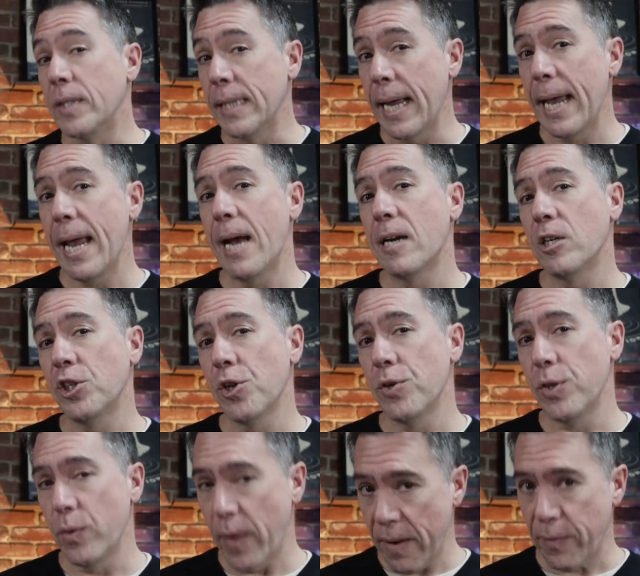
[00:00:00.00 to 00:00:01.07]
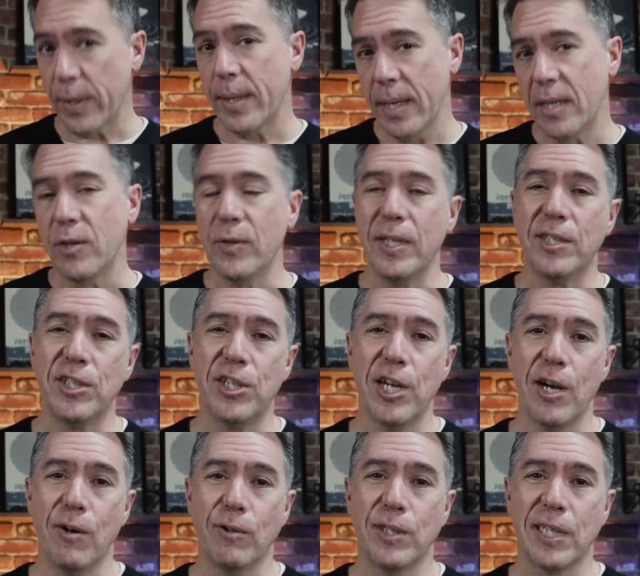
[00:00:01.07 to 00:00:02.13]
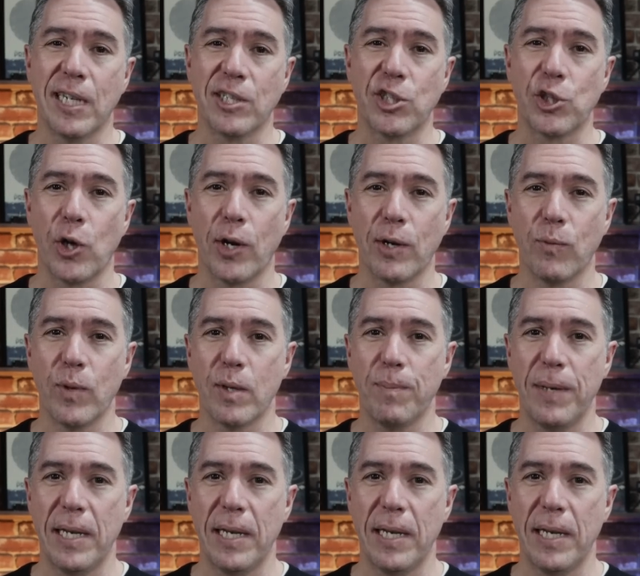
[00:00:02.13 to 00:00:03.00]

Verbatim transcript: today I'm gonna to show you everything you need to know to get started with